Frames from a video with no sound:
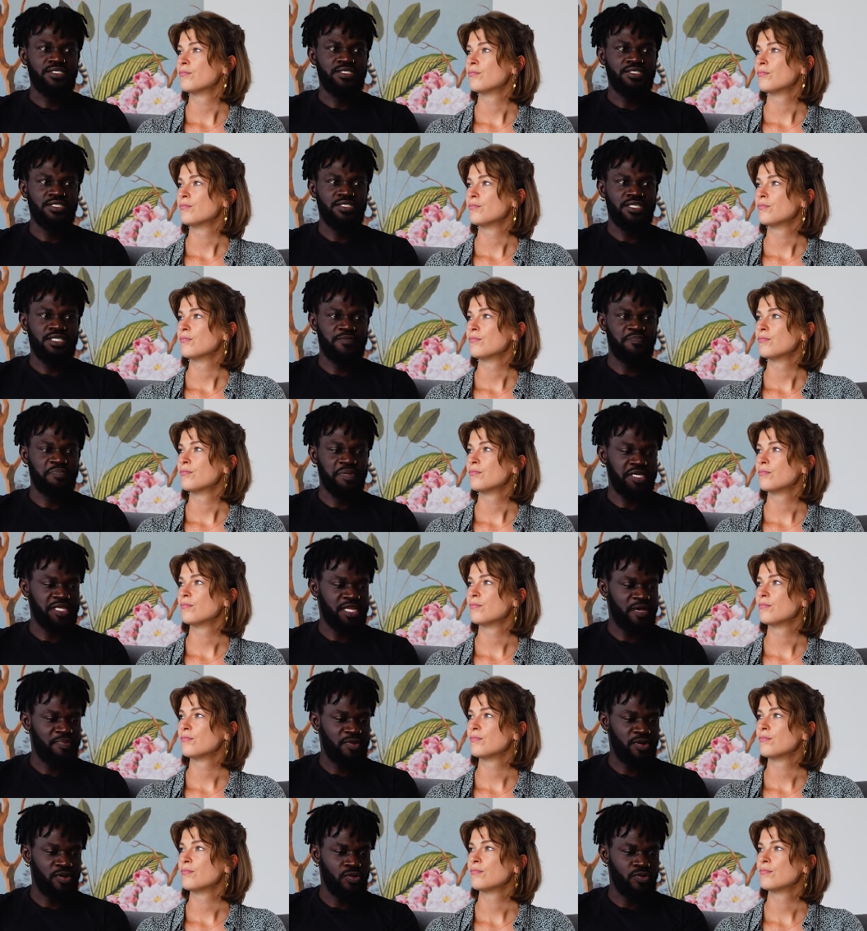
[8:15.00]
Speaker 1: she's just picking
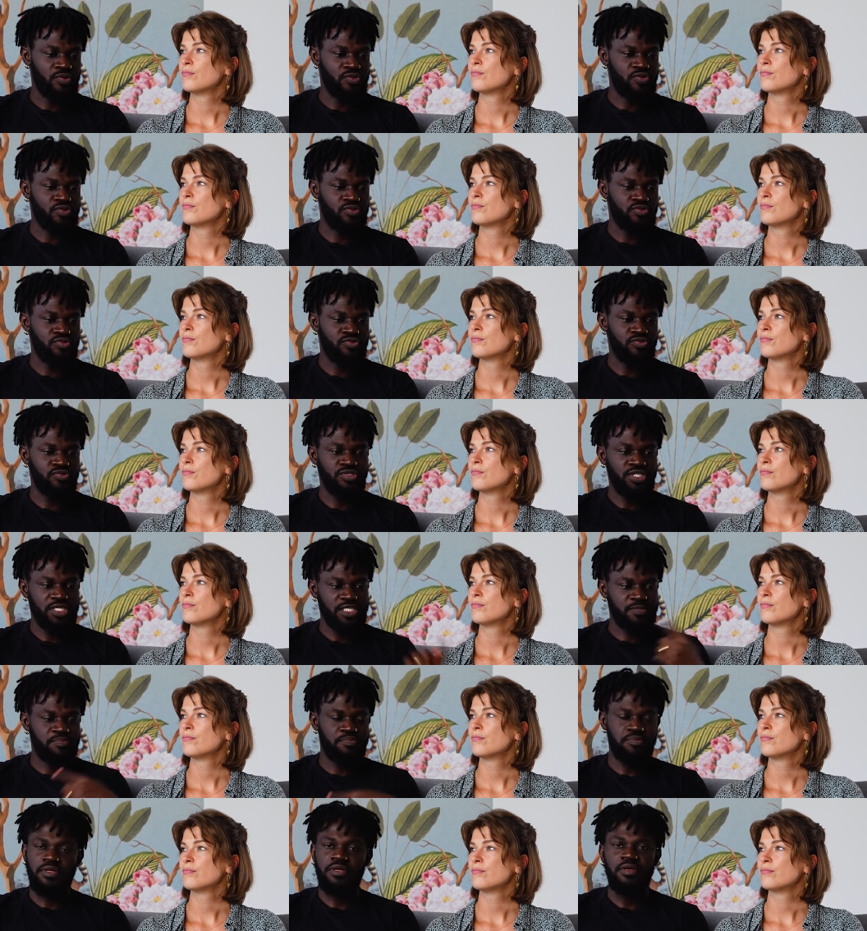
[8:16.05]
up her clothes to
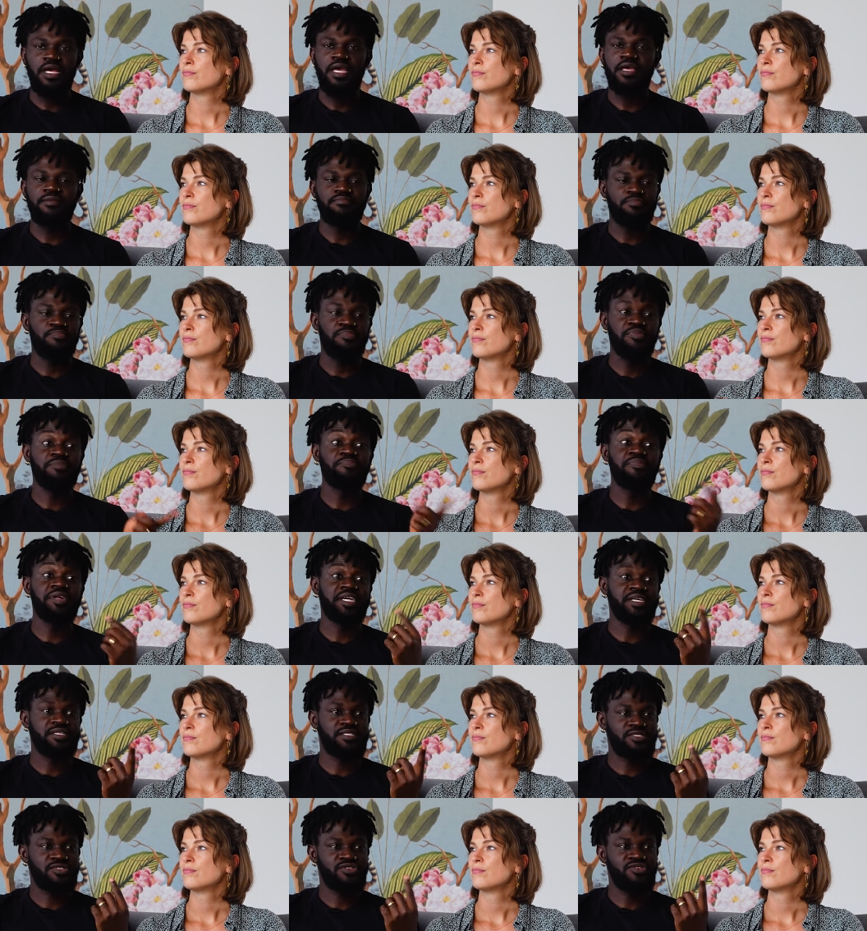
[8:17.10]
just like bring
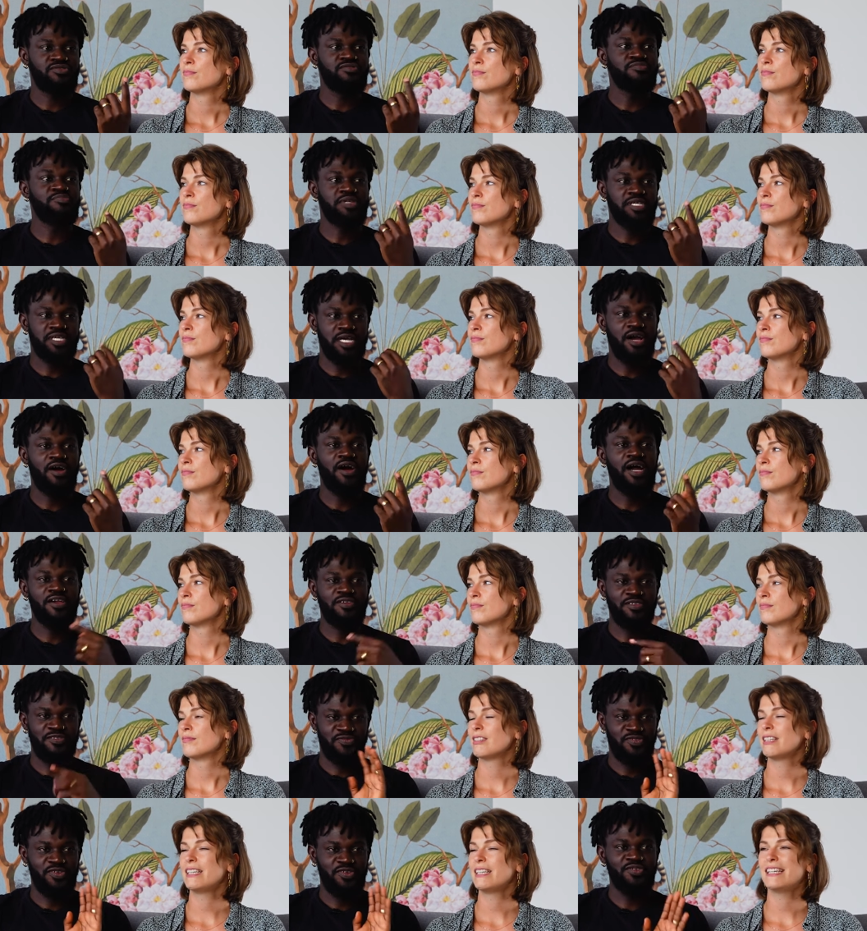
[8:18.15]
it, you bring. I'll
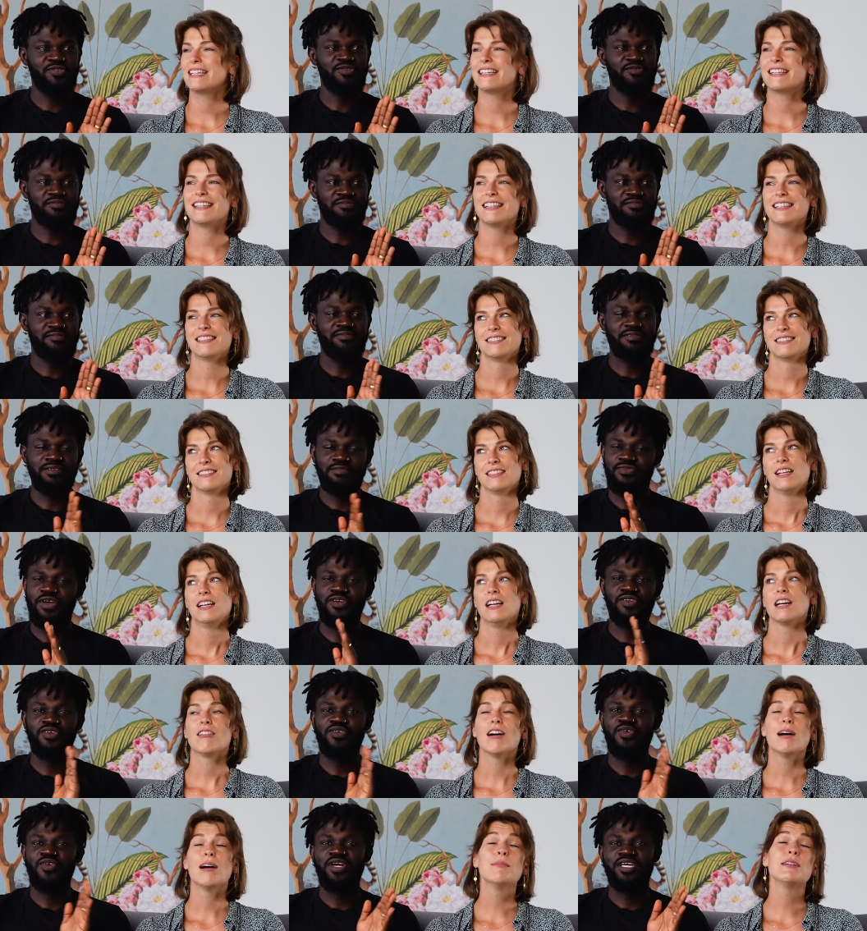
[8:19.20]
iron it for yeah. you. We're
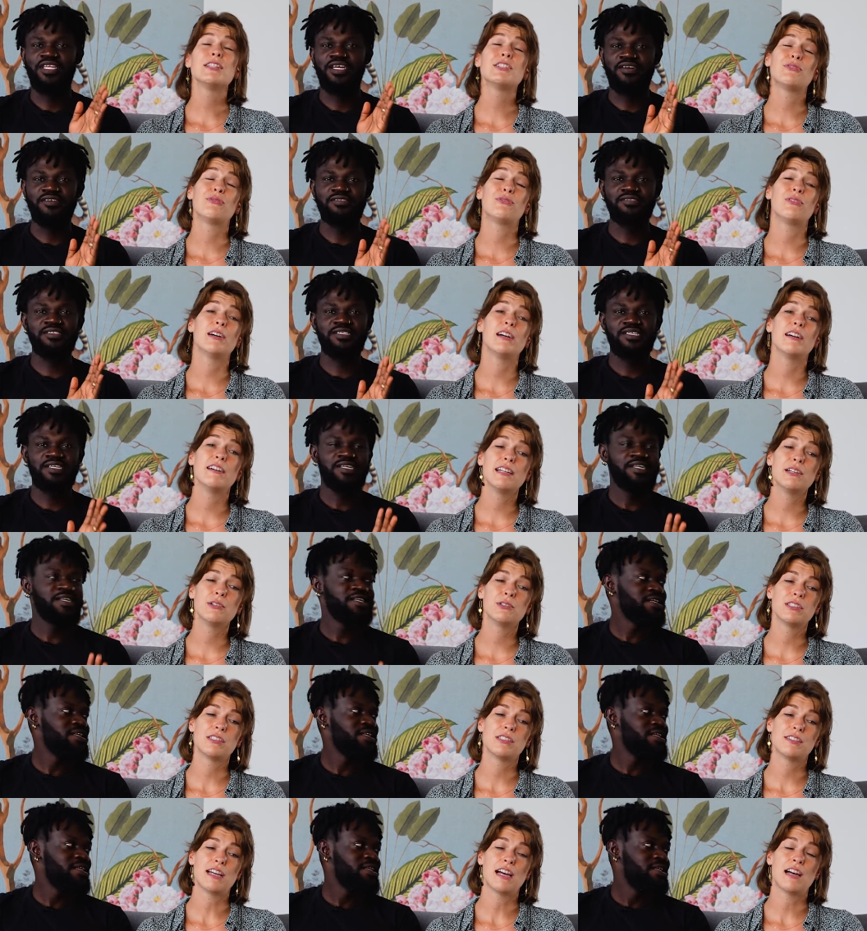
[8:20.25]
not going is out. very
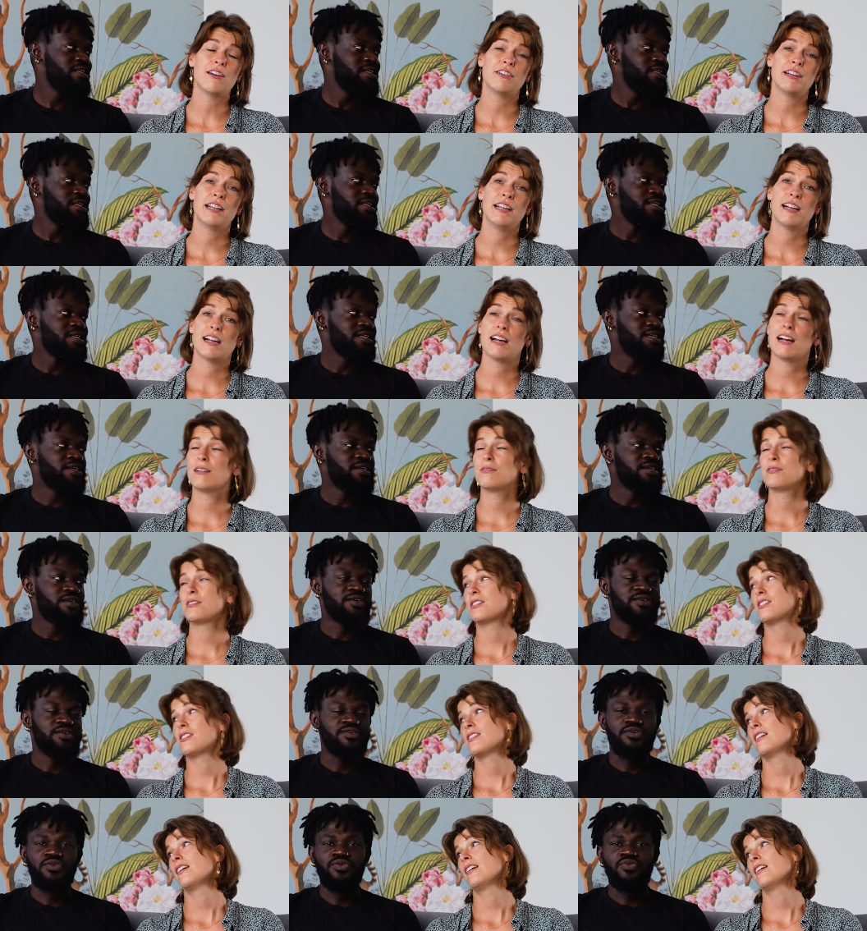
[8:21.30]
Speaker 2: good at ironing. I have to
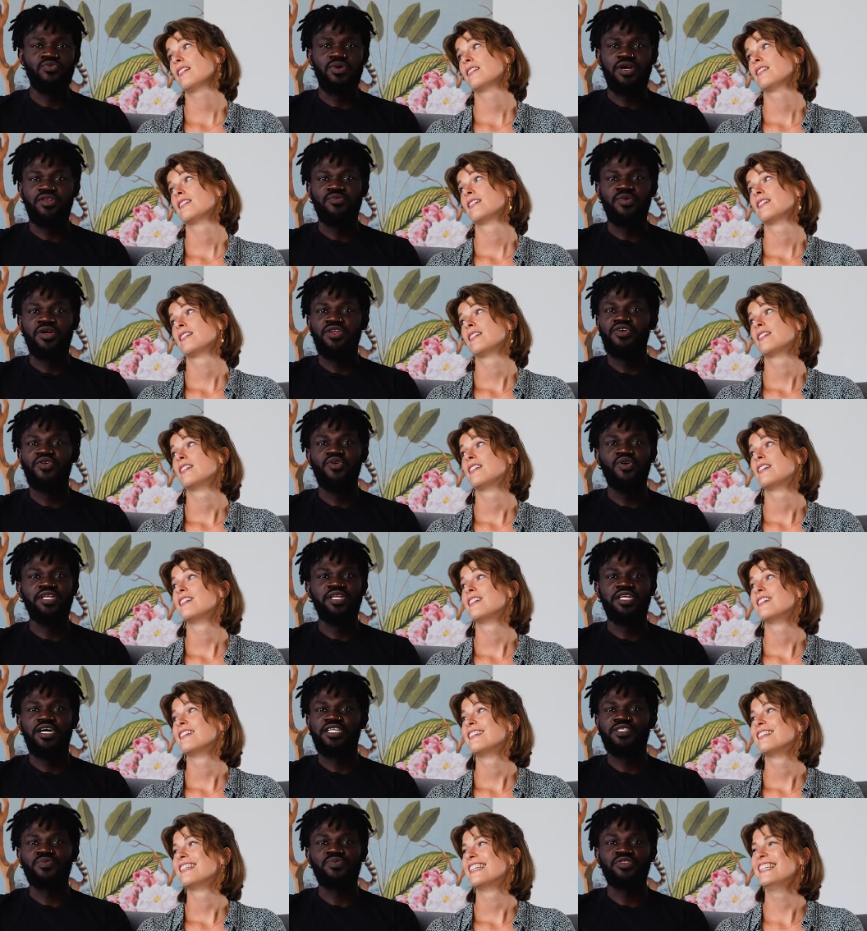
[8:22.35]
say. We're,
Speaker 1: we're not
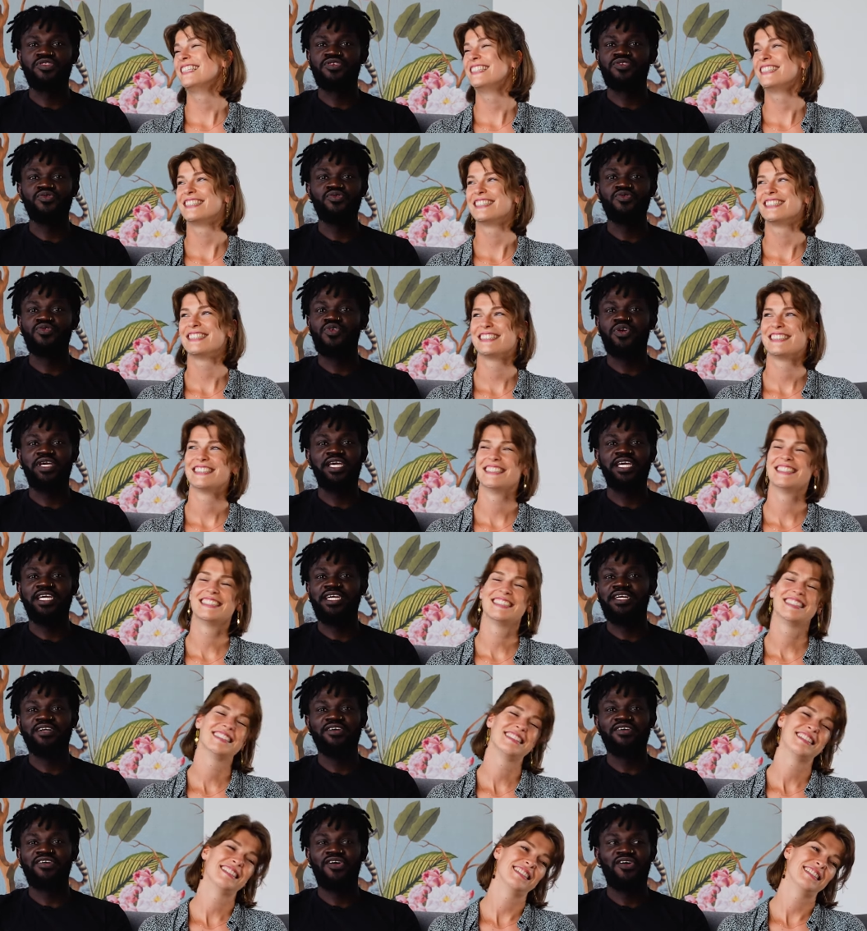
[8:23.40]
going out with you
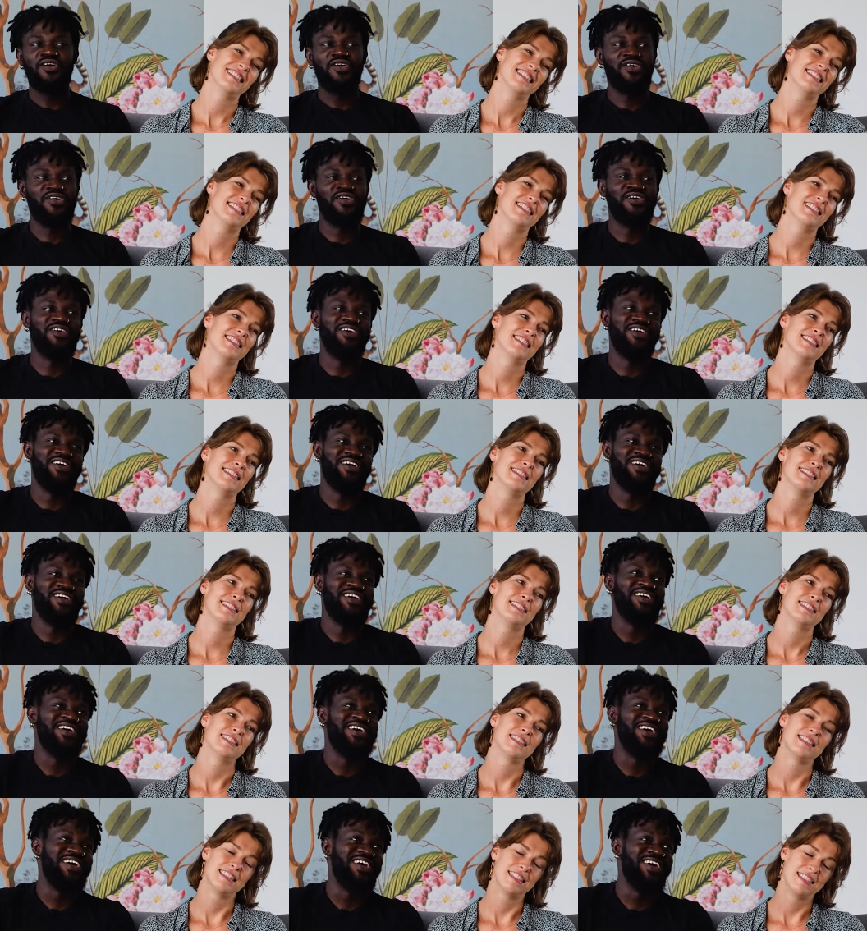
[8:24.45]
looking
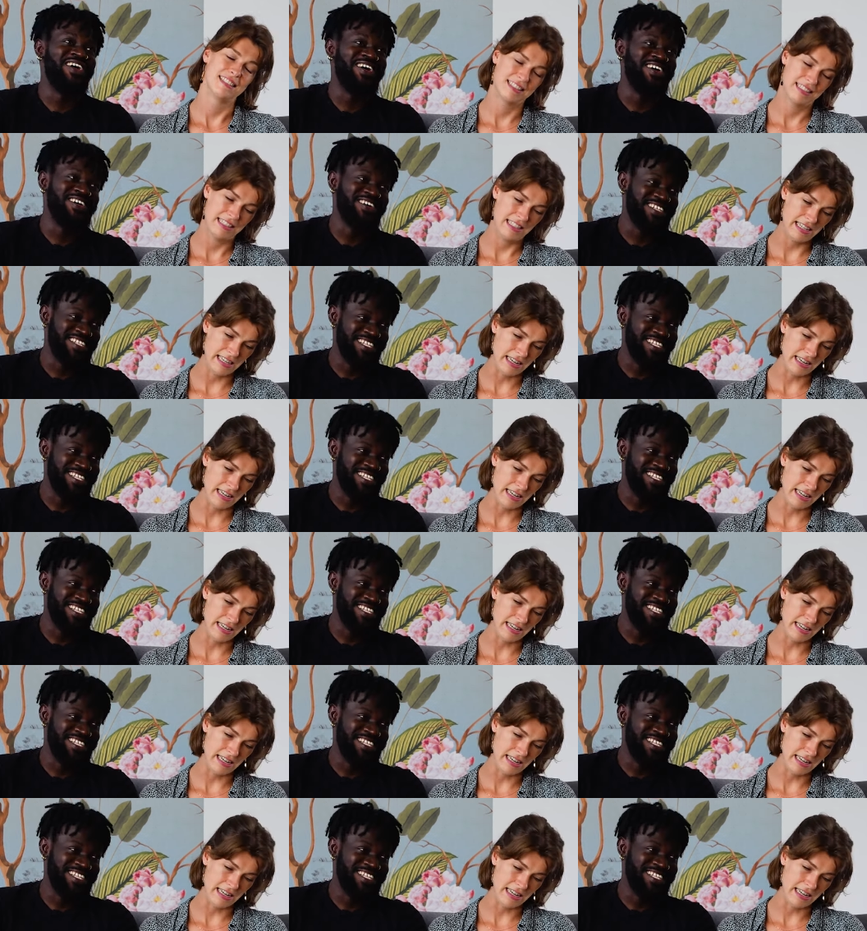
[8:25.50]
oh